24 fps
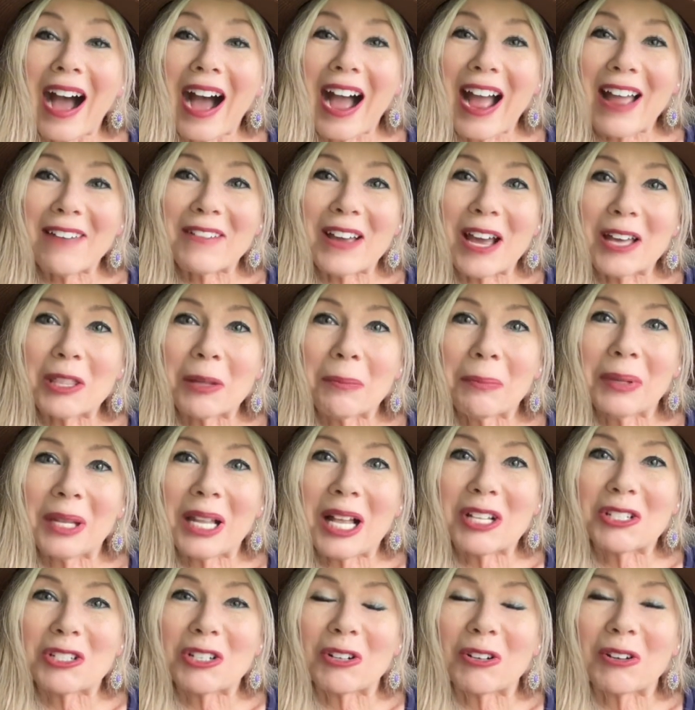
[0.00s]
I've had the
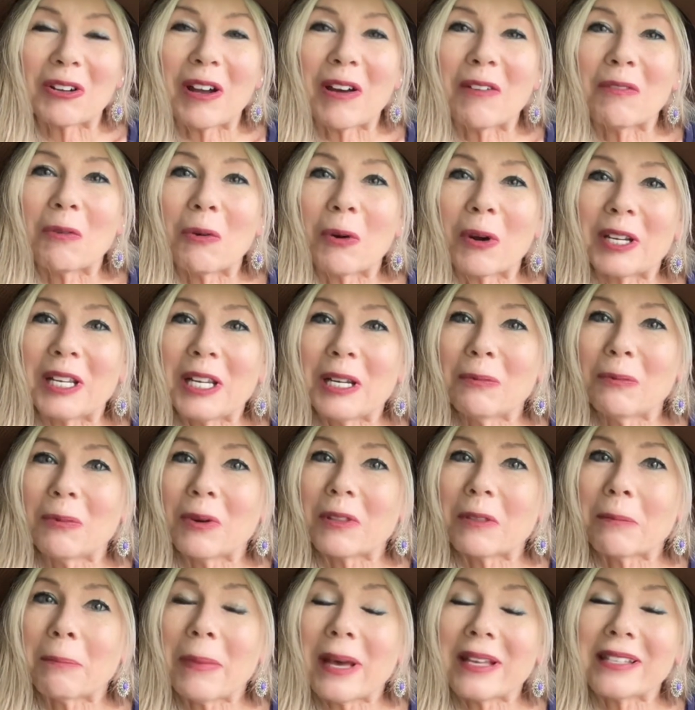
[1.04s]
pleasure of working
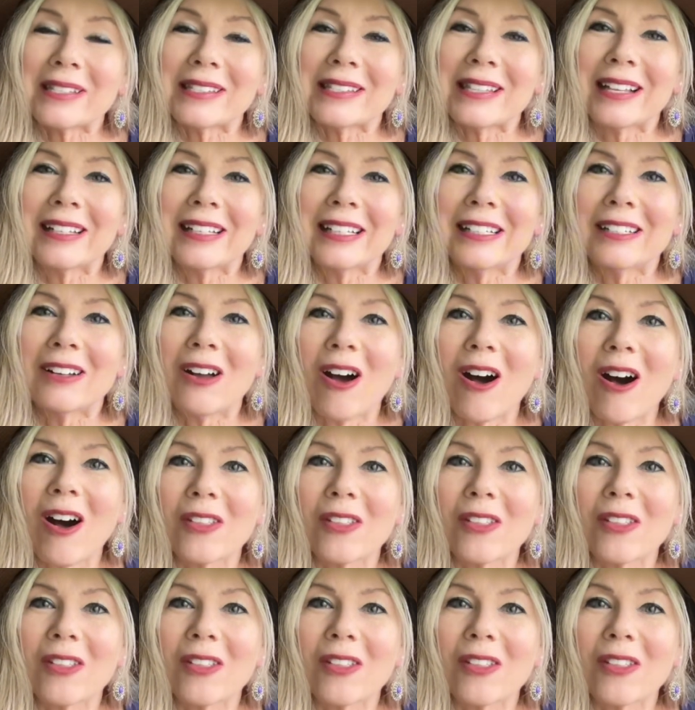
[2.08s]
with best-selling